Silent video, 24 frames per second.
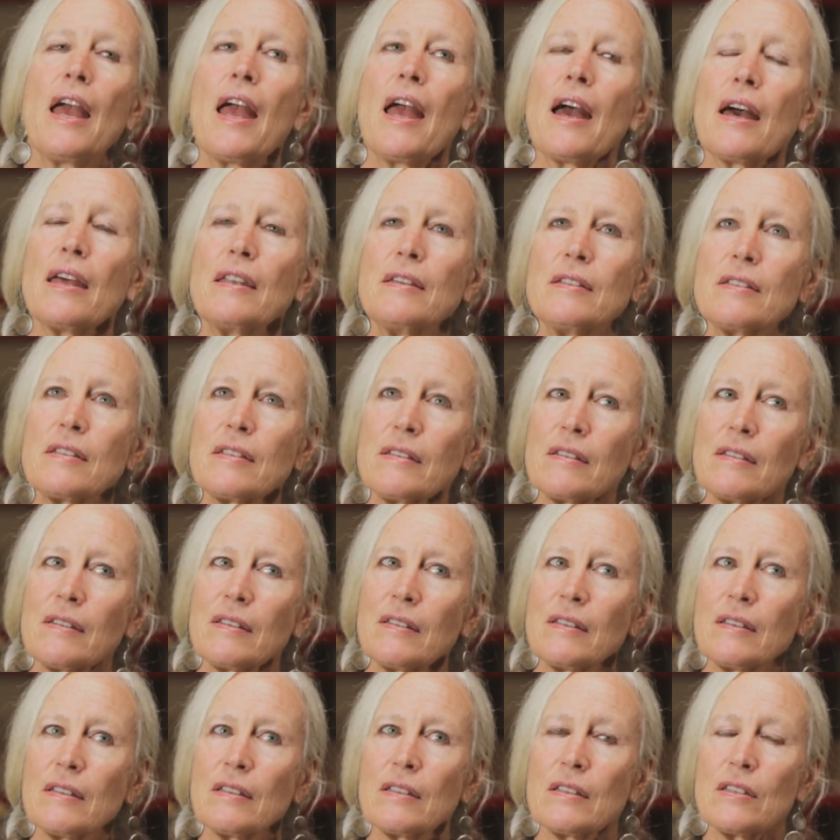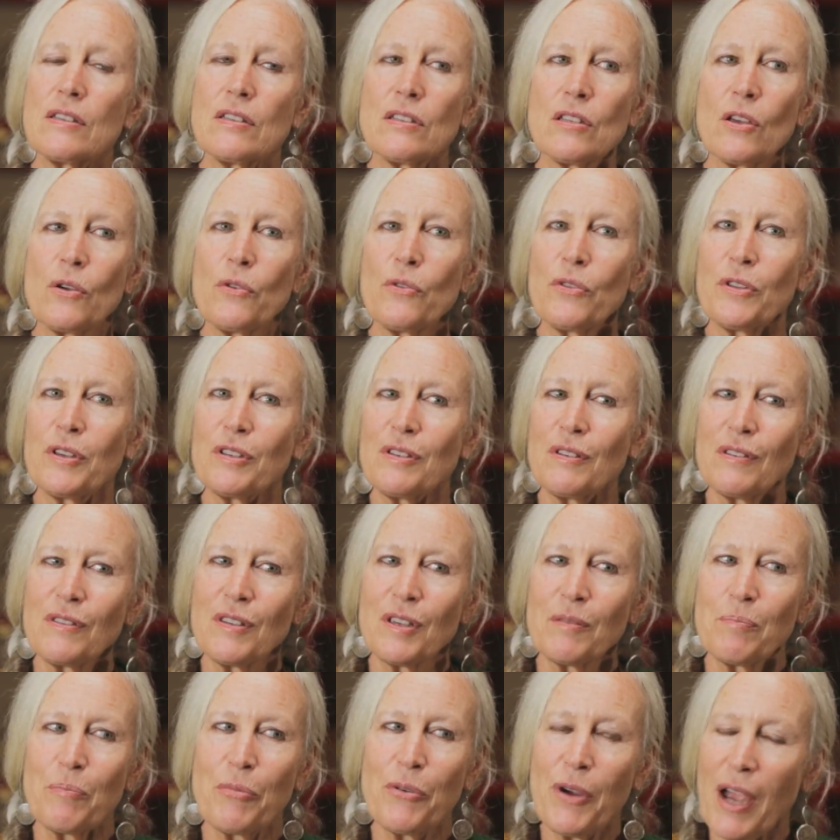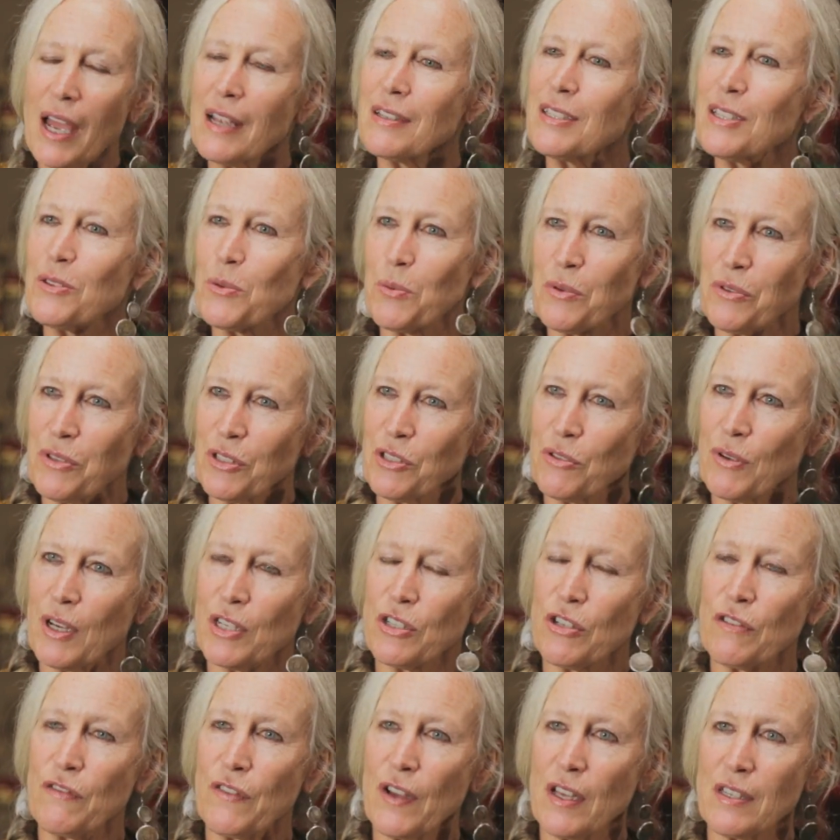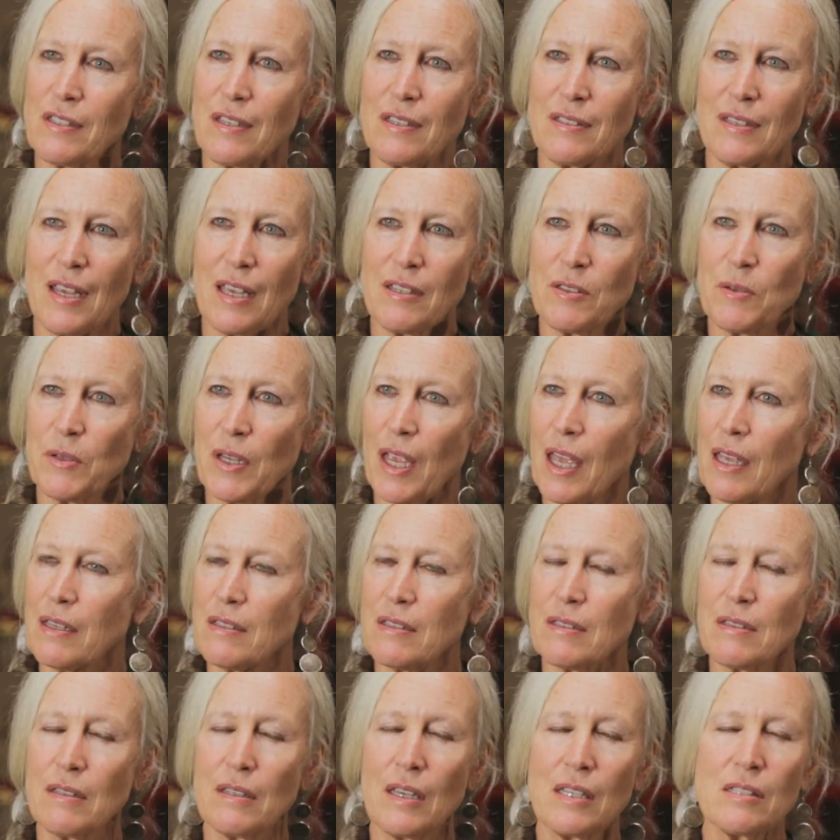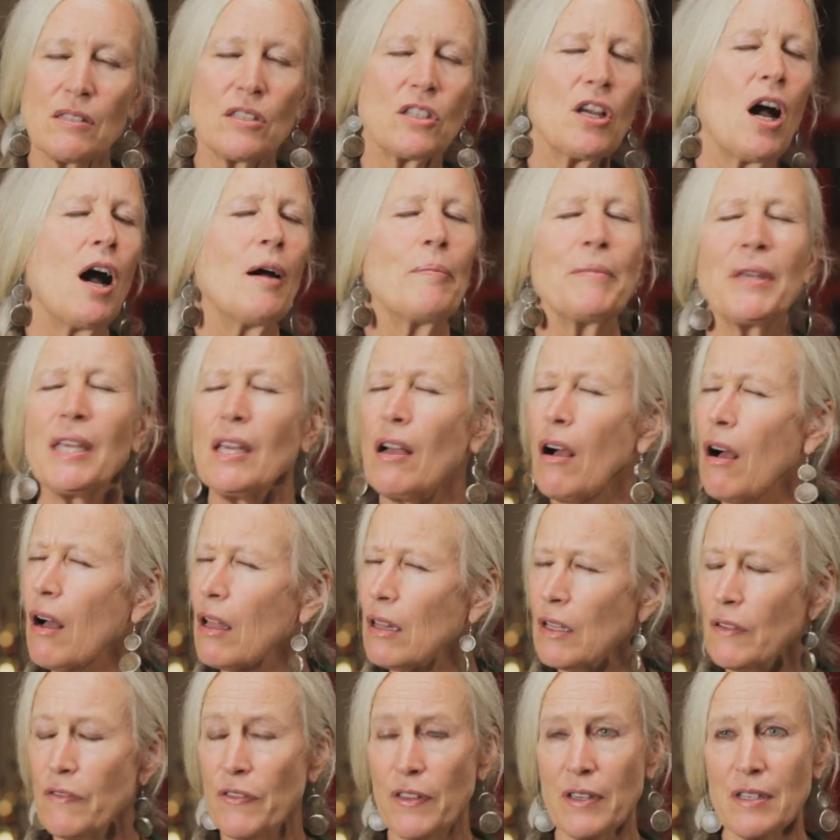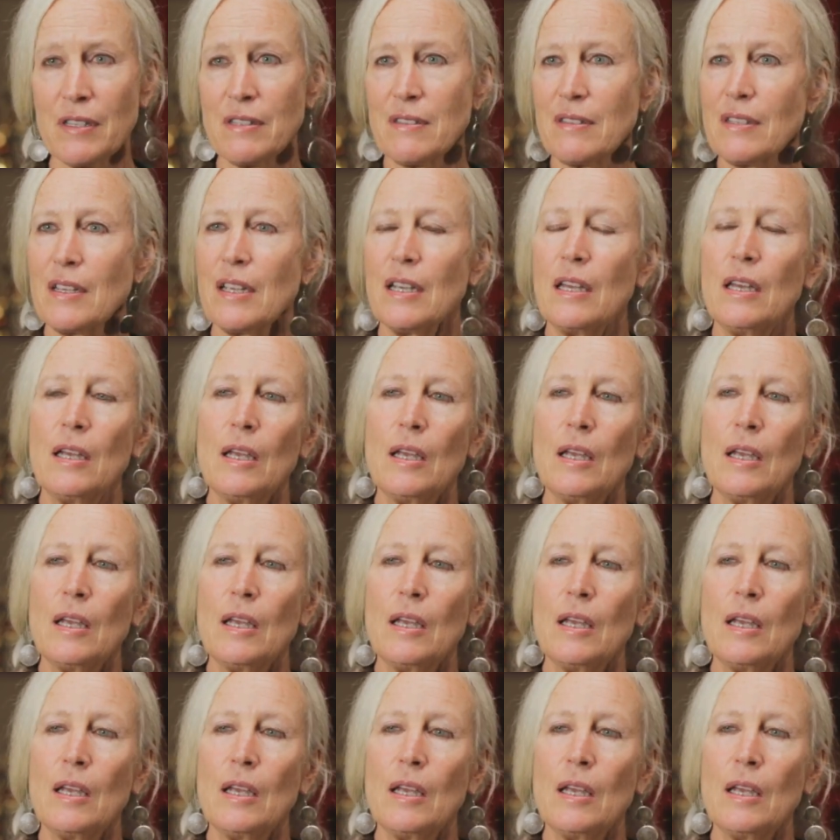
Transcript: And so the practice with the treasure vases has taught me all of this,